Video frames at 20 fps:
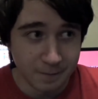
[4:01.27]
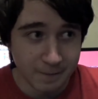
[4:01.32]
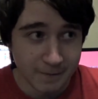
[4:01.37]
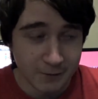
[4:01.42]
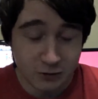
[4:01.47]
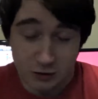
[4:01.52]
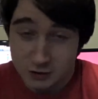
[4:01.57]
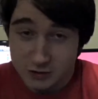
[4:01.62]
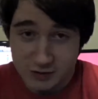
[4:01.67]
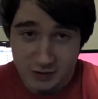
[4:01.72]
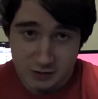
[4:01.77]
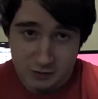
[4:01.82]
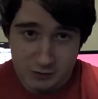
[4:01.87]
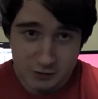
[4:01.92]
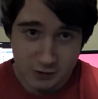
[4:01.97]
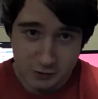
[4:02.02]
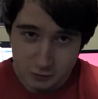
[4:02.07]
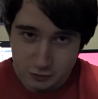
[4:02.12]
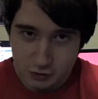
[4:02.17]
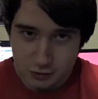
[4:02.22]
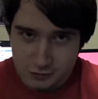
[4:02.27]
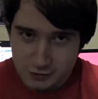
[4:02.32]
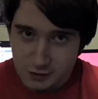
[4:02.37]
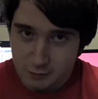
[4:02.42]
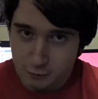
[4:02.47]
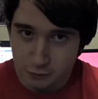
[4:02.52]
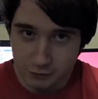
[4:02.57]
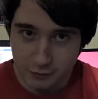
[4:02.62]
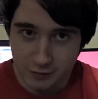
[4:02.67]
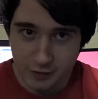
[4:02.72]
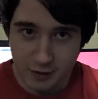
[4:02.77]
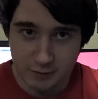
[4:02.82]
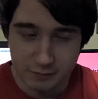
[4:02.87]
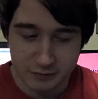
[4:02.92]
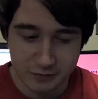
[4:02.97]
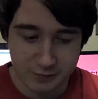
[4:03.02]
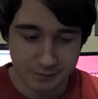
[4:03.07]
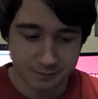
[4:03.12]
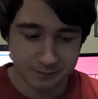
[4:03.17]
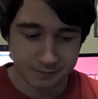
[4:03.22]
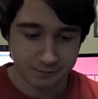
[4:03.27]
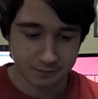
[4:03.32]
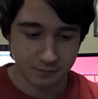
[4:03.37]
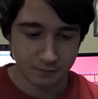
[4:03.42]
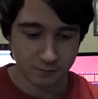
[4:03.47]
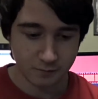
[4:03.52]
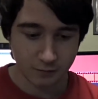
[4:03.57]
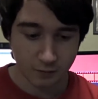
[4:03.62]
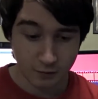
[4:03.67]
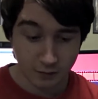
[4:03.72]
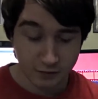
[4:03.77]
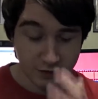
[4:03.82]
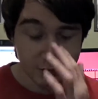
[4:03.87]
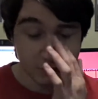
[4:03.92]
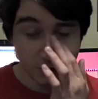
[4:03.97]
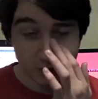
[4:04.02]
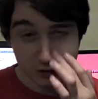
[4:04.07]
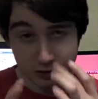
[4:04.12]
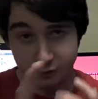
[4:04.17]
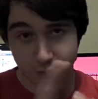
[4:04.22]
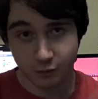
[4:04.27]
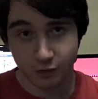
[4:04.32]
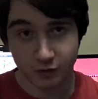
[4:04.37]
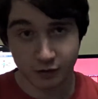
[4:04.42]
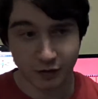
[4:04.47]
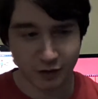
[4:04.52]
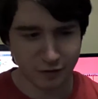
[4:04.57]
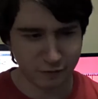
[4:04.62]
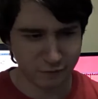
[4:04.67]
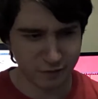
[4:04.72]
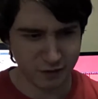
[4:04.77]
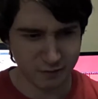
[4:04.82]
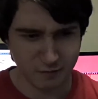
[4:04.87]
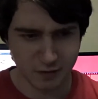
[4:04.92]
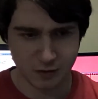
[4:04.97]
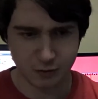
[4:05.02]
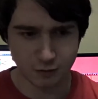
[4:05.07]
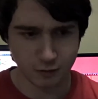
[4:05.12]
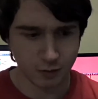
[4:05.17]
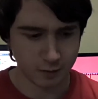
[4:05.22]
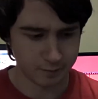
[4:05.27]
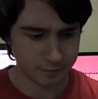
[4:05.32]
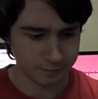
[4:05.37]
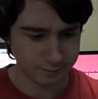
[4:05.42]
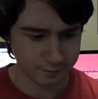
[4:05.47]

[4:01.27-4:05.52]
Should have stuck more to the games. There's actually one kind of in the middle one.